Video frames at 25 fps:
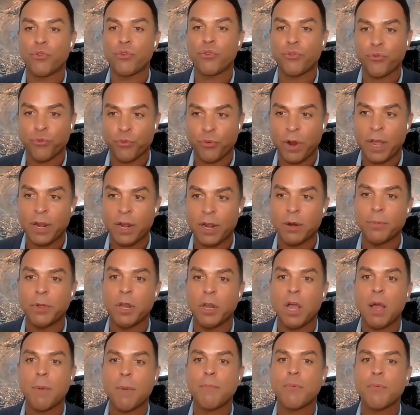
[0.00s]

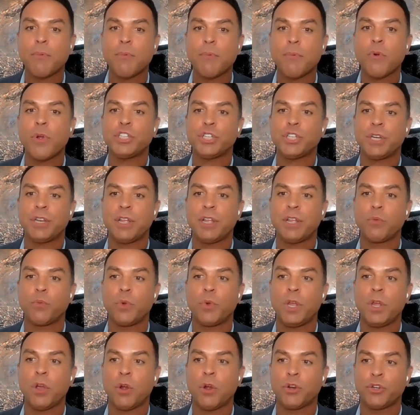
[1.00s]
incredible
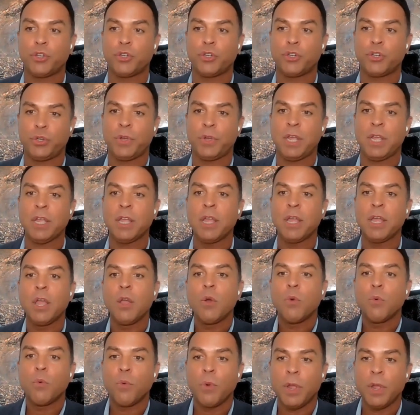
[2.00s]
operation that we are
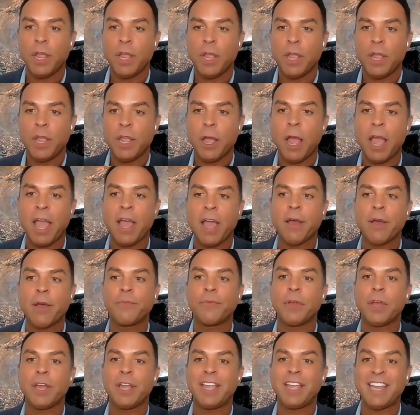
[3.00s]
doing. We
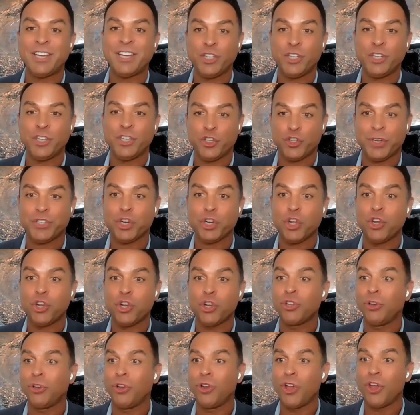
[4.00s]
have
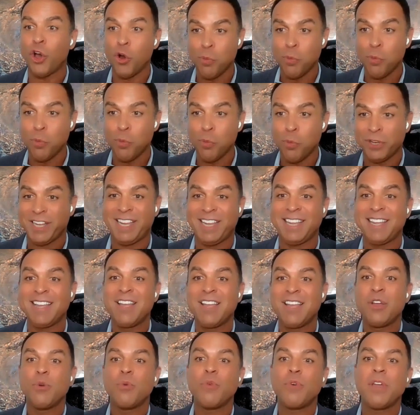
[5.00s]
interest
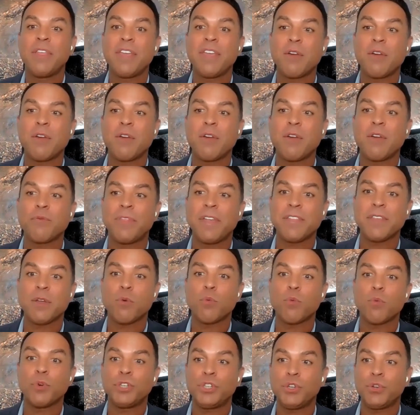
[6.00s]
globally with
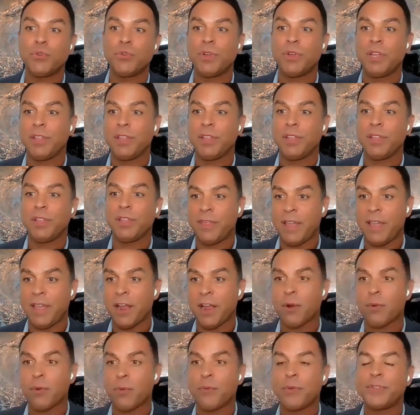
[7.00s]
everything that we're doing
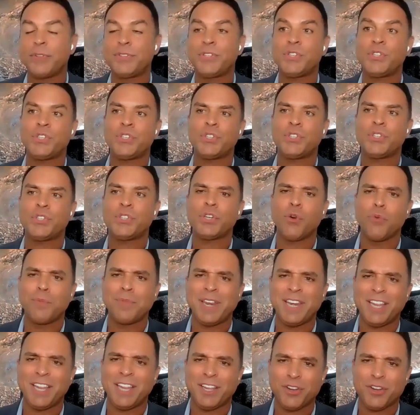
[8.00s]
there, with
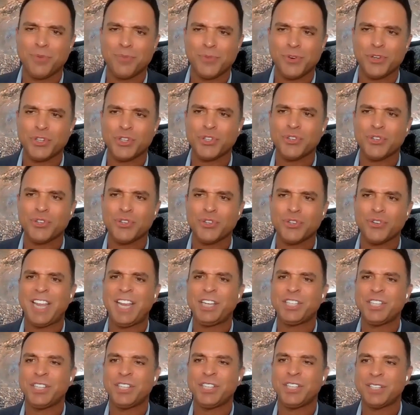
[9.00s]
so many
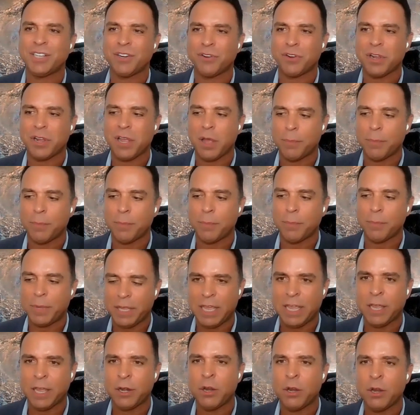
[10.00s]
commercial agents that are
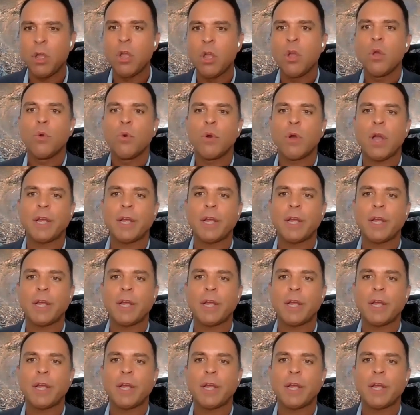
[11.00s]
coming in.